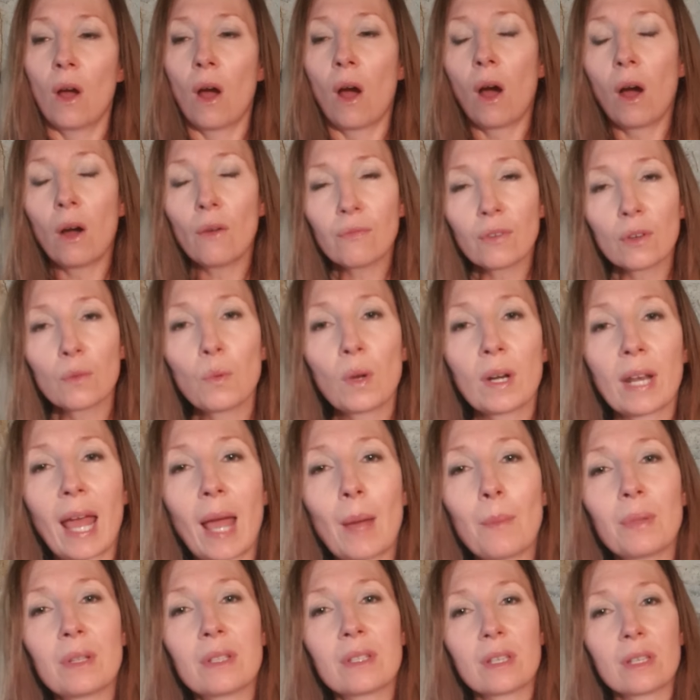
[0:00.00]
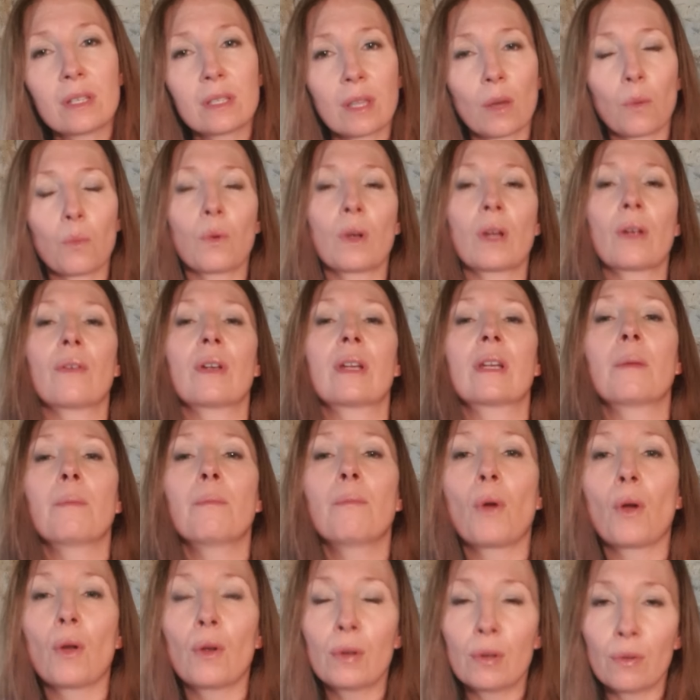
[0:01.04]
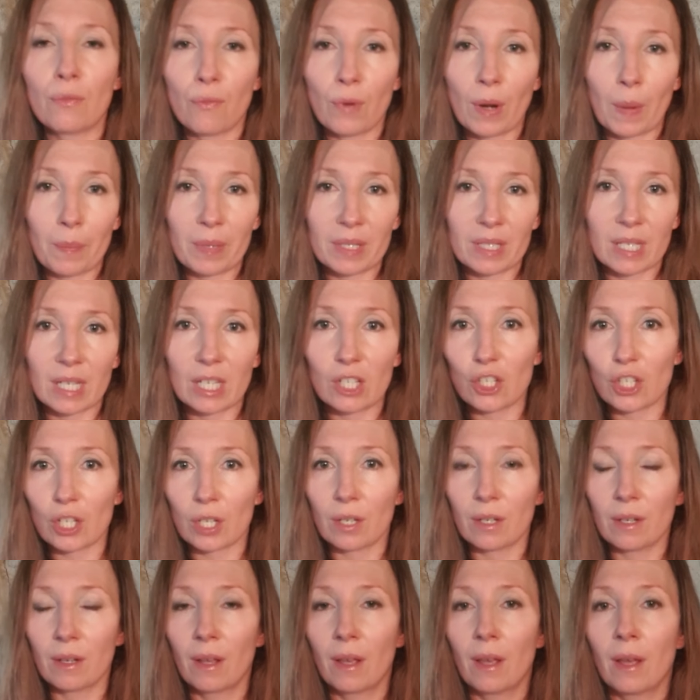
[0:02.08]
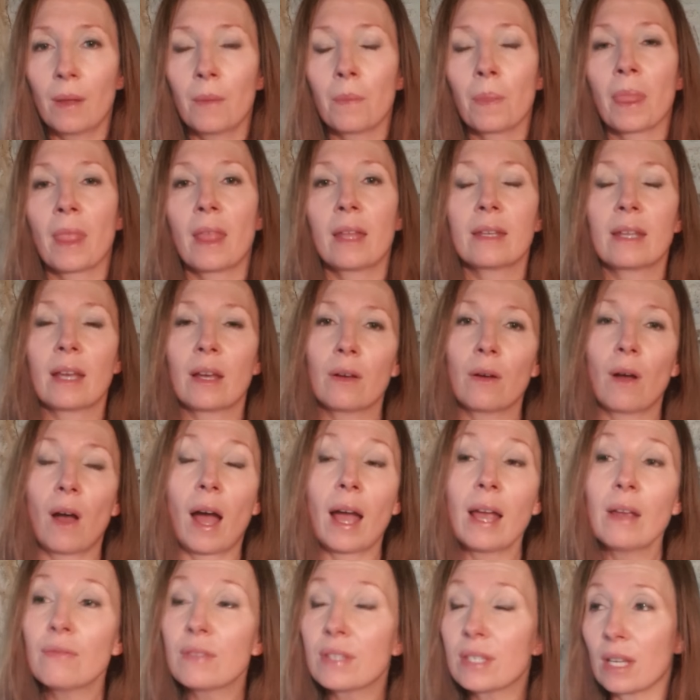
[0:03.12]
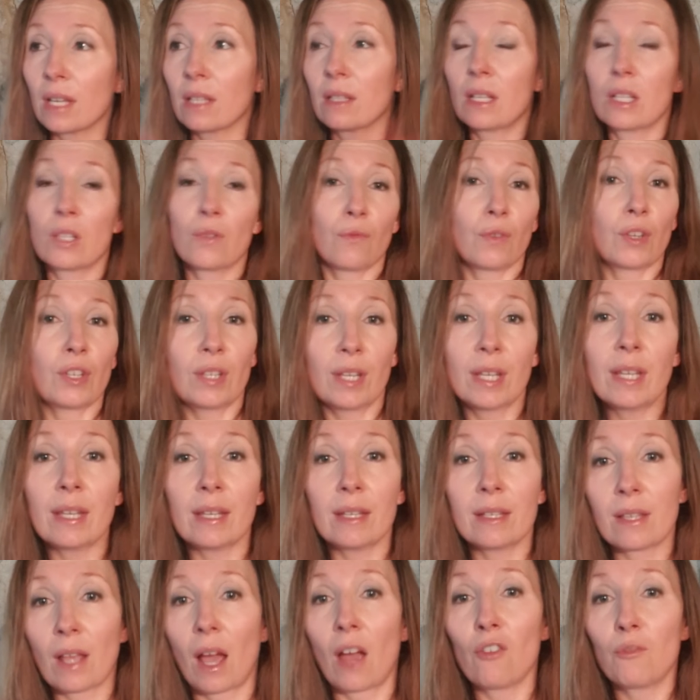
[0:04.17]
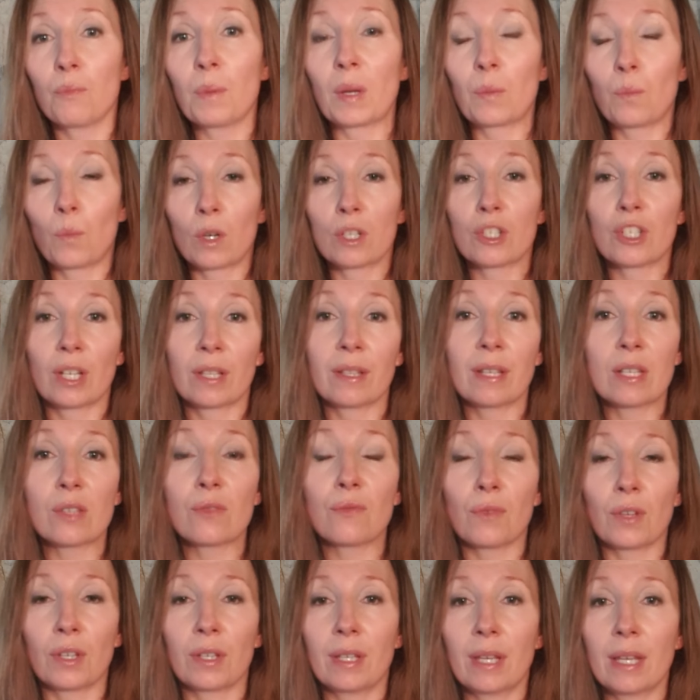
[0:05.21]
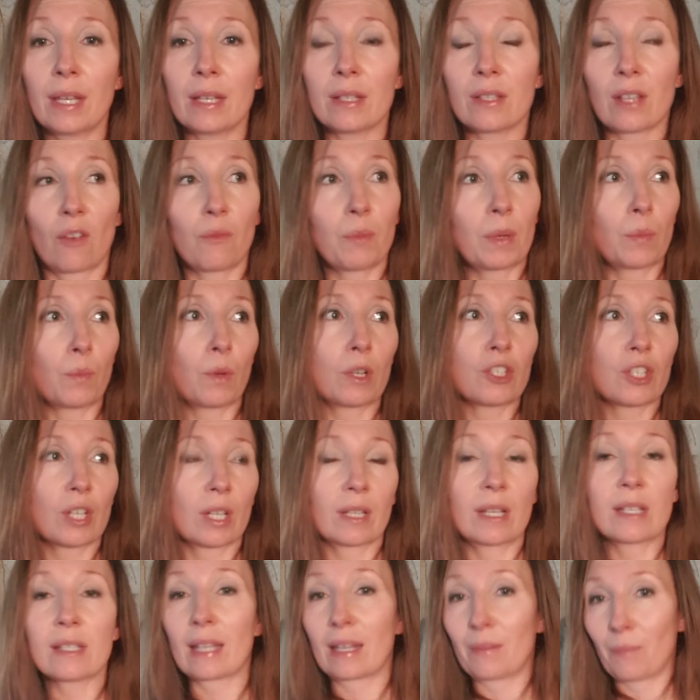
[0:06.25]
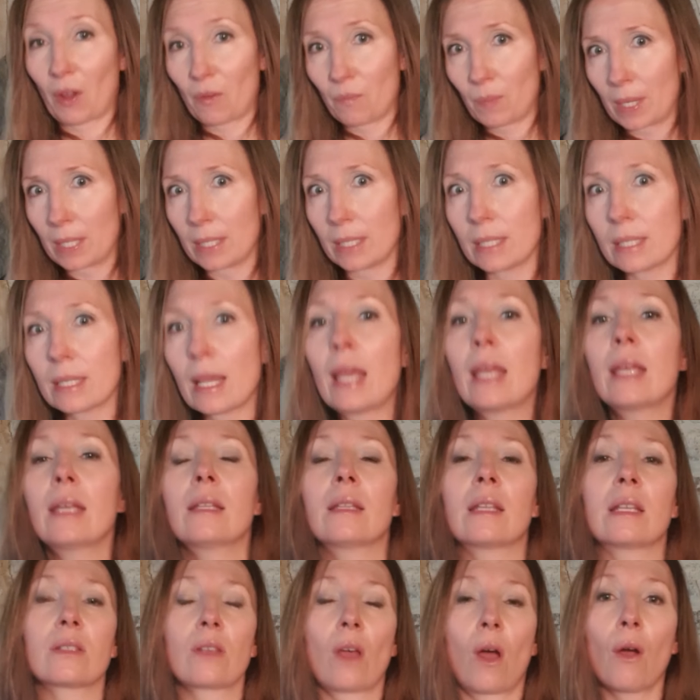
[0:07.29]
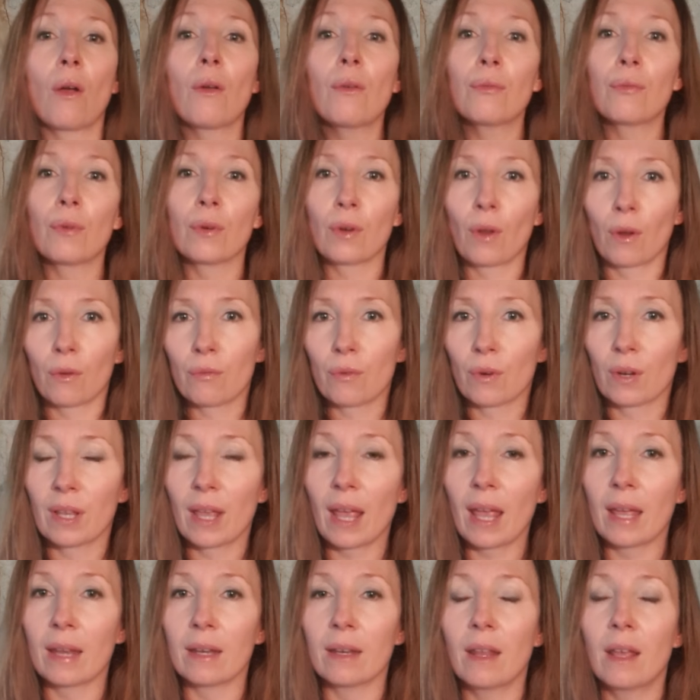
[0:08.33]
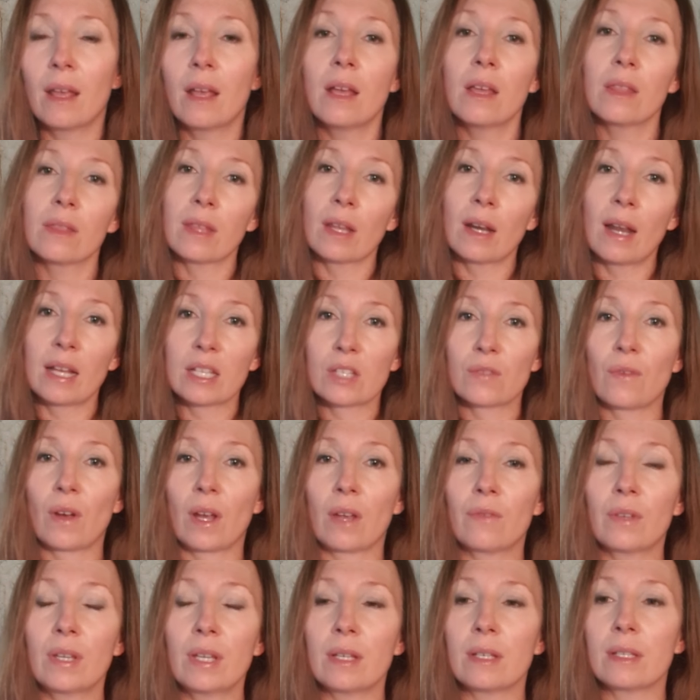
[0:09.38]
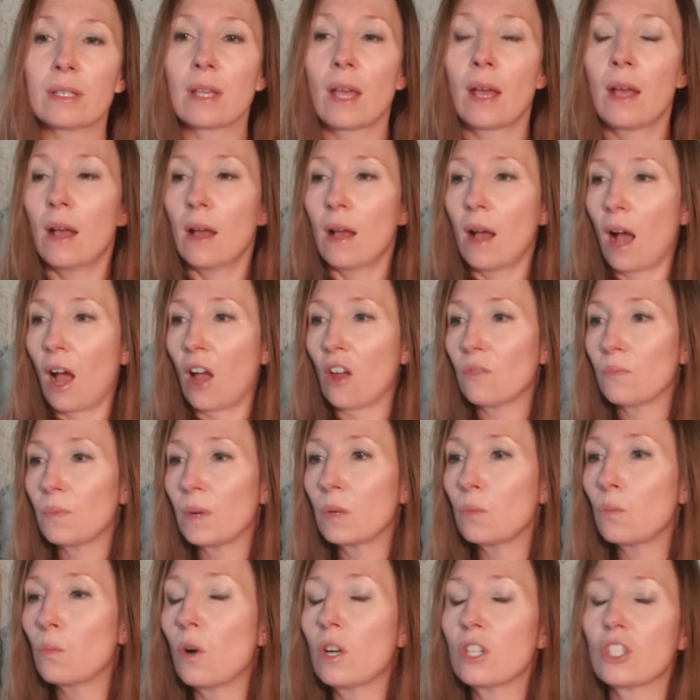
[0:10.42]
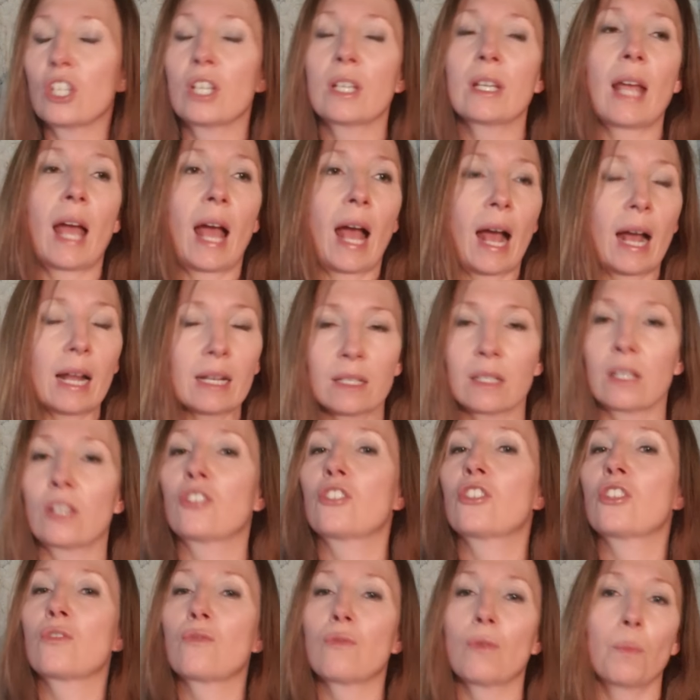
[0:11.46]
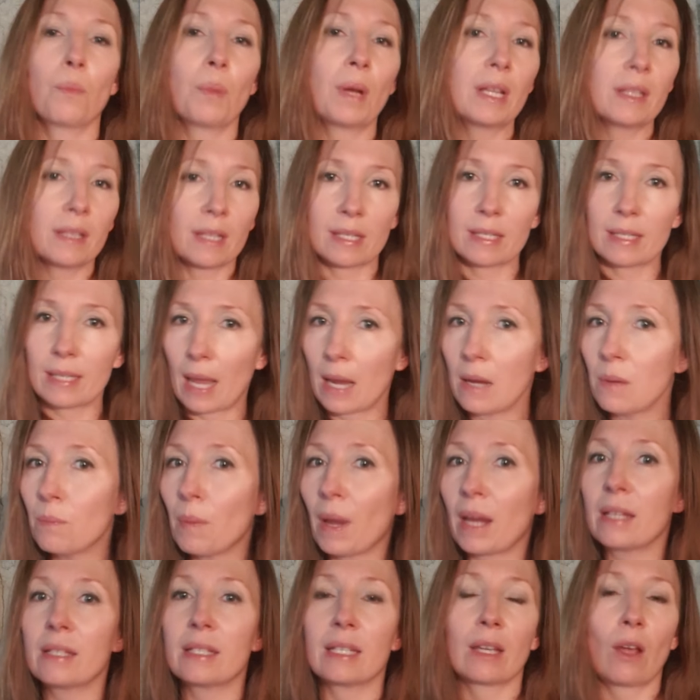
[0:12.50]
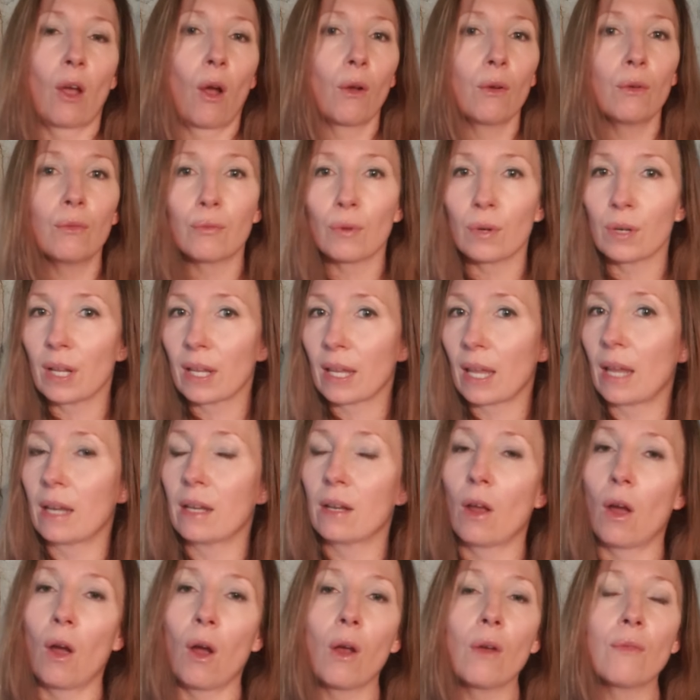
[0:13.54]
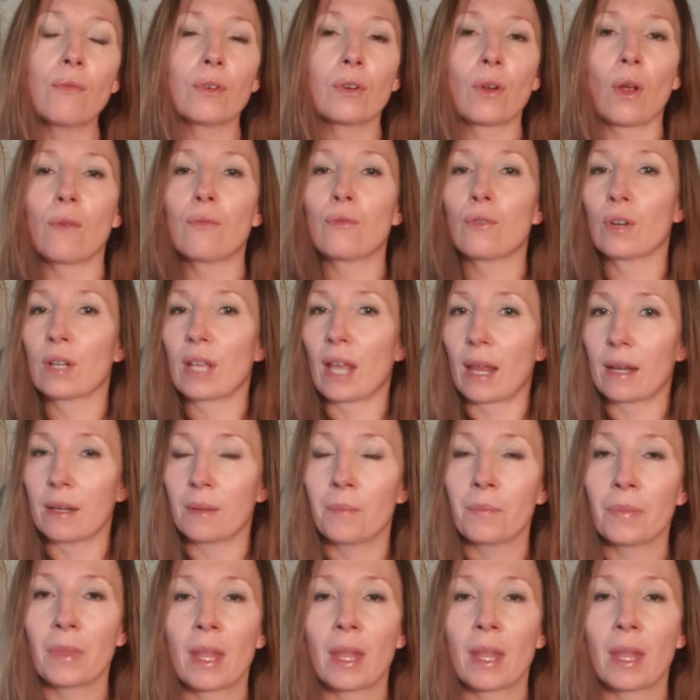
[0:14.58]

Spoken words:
often what happens is that we're in a mode of repetition. Now, I've seen this for years. I've been watching this for years. I've been watching this and I've been saying this over and over again the last 5 years. I've been watching artists just repeat the same painting over and again, over and over again.